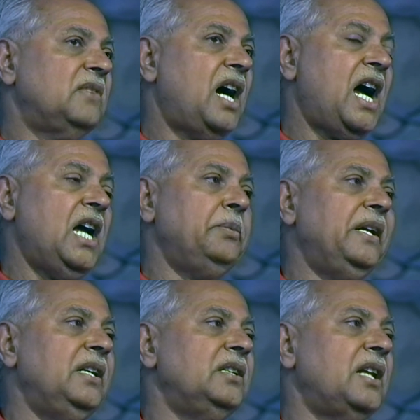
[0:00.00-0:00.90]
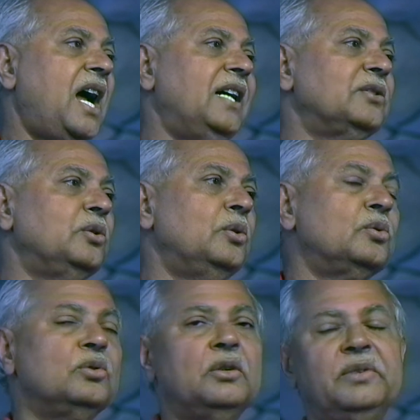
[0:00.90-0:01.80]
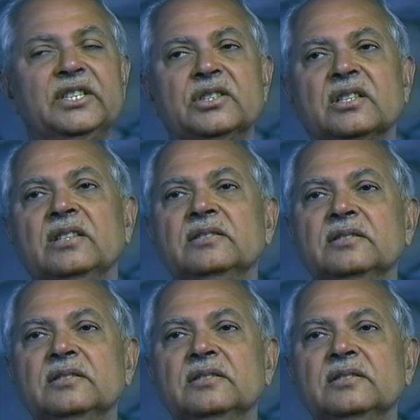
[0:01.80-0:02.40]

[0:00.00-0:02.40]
I will not go to the West.